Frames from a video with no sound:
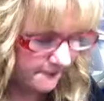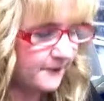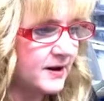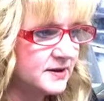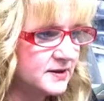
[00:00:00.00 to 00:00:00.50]

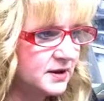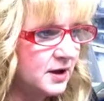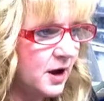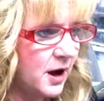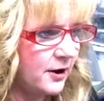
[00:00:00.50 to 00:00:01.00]
front
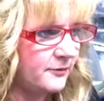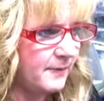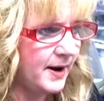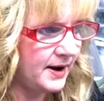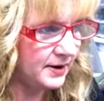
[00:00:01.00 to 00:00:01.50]
of
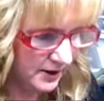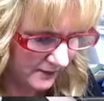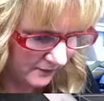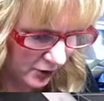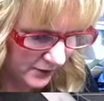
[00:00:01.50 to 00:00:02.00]
my
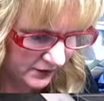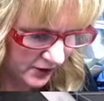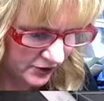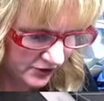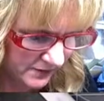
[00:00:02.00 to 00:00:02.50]
envelope. So
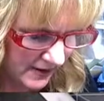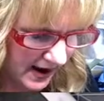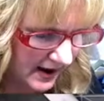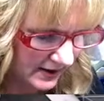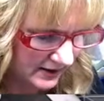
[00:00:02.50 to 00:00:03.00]
here's the
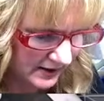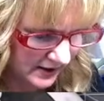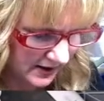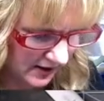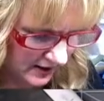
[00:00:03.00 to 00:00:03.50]
back,
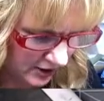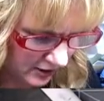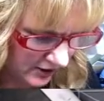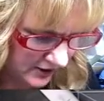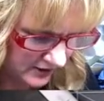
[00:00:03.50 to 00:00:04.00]
and here
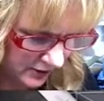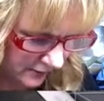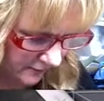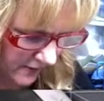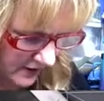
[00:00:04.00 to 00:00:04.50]
is the
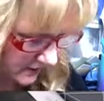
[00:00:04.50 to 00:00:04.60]
front.